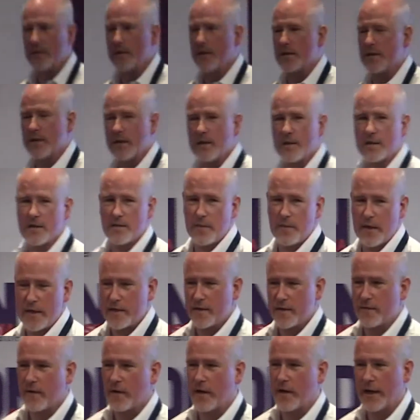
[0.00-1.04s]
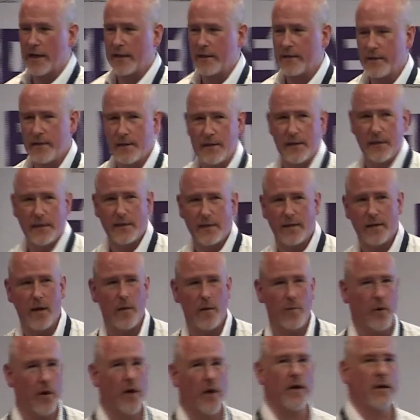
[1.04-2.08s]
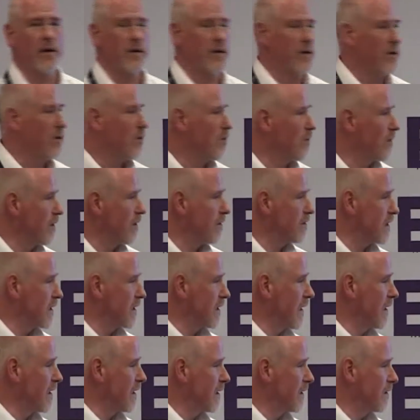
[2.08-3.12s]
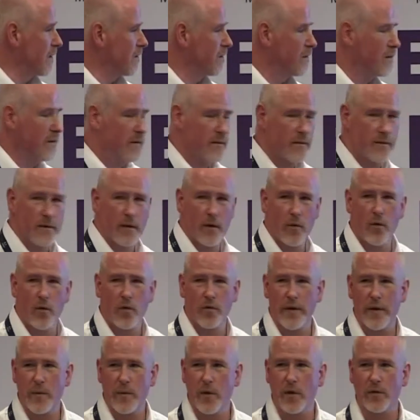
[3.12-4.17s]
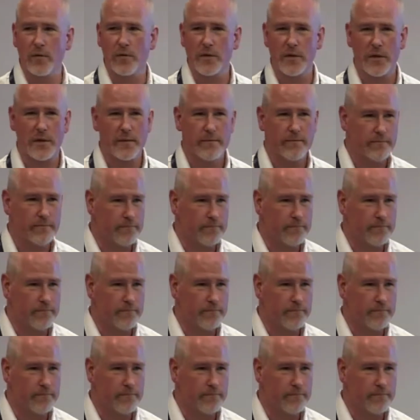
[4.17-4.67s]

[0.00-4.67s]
that's unspecified. The compiler can call those in any order it wants.